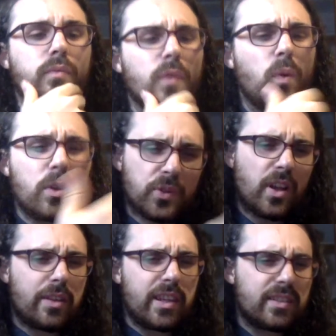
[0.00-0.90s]
What's with
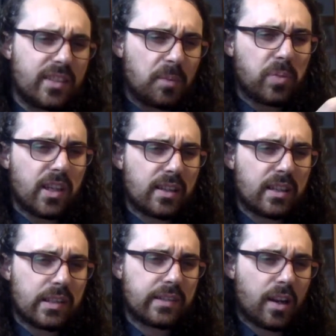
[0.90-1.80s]
all the deeply
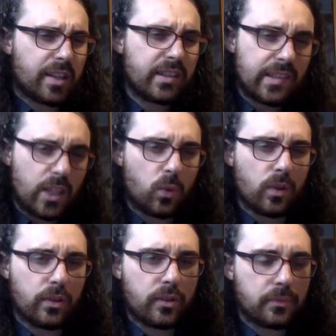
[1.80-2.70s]
unnecessary
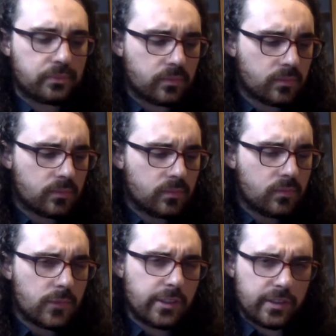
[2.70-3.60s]
sequels?
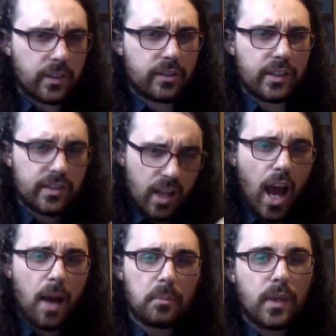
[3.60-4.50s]
Seriously,
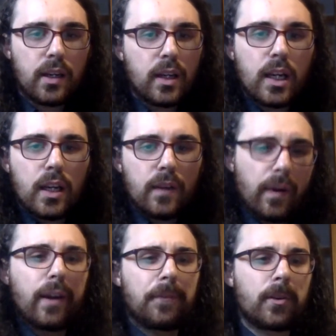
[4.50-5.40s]
stop.
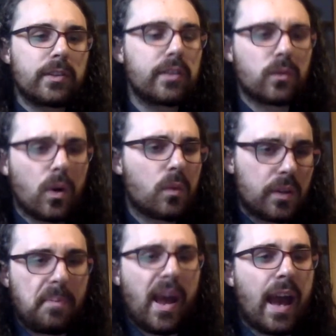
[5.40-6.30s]
Fire Force Season 1
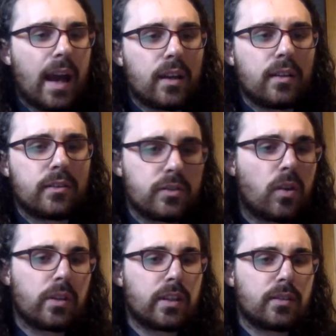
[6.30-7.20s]
was bad.
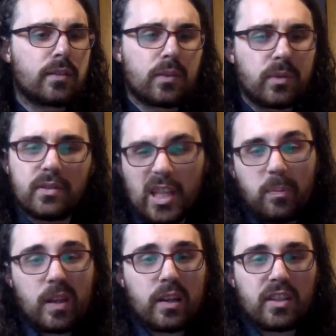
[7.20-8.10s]
Shonen, it was
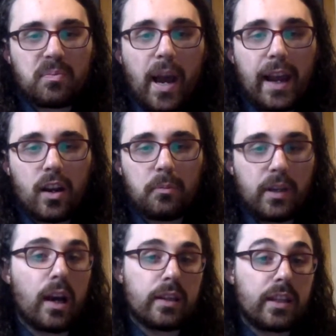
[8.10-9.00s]
deeply uninspired
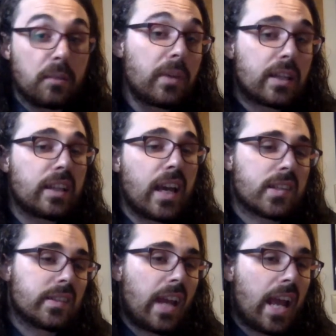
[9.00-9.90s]
beyond the admittedly
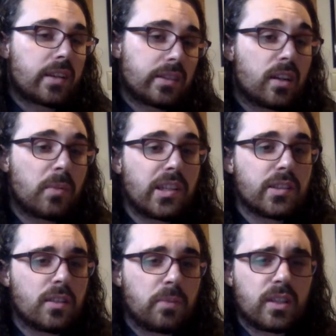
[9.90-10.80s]
excellent action
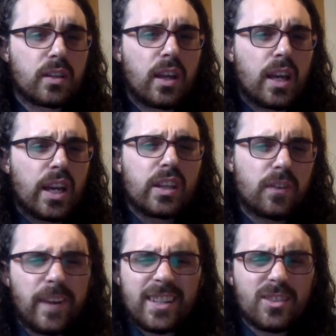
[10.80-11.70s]
animation, but the
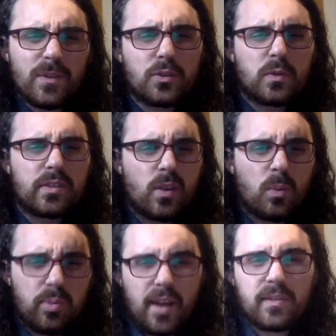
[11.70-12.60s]
fan service was so
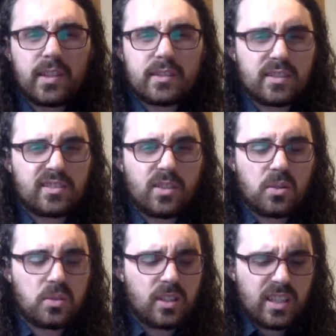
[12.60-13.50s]
prevalent and so